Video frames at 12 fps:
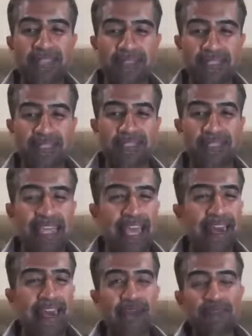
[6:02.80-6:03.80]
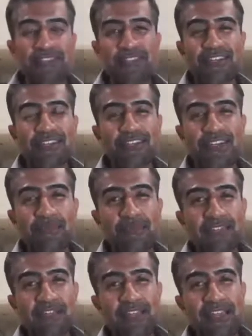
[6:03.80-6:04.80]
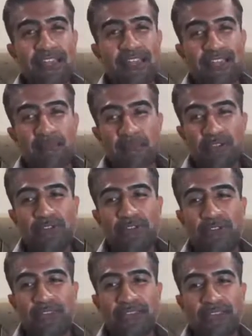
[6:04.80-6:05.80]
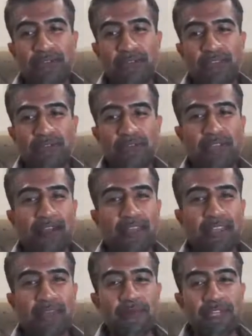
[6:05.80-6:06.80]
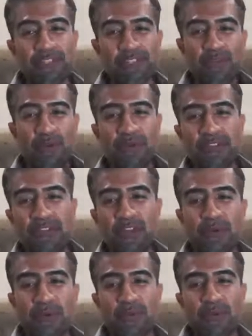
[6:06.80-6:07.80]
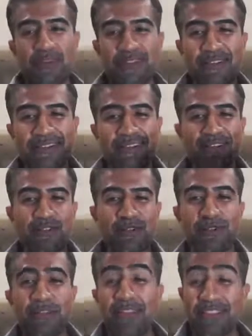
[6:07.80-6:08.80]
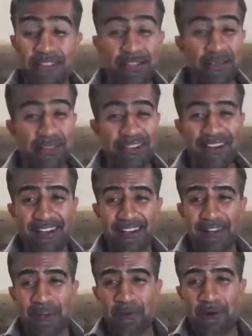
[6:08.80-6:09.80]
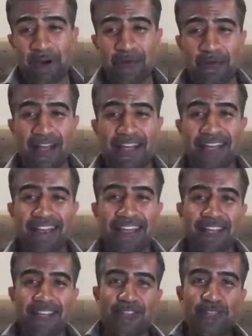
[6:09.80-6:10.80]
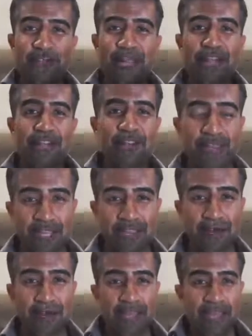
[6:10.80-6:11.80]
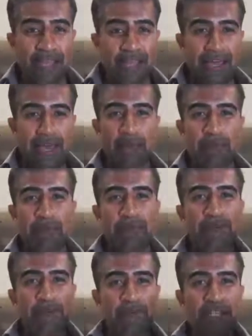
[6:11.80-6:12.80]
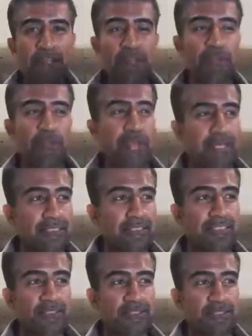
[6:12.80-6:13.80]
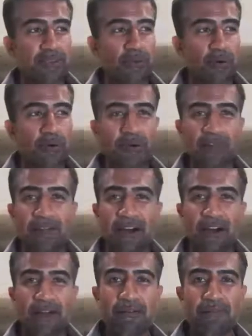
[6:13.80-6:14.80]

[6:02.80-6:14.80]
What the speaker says: to this? Again, I'm just going to chime in and say, make sure you can hear me. If you can't hear me, just drop us a note. But otherwise, I'm going to assume. Thank you, Hina. Welcome, guys. So glad you can hear it. And I want to put a big tribute out to all of our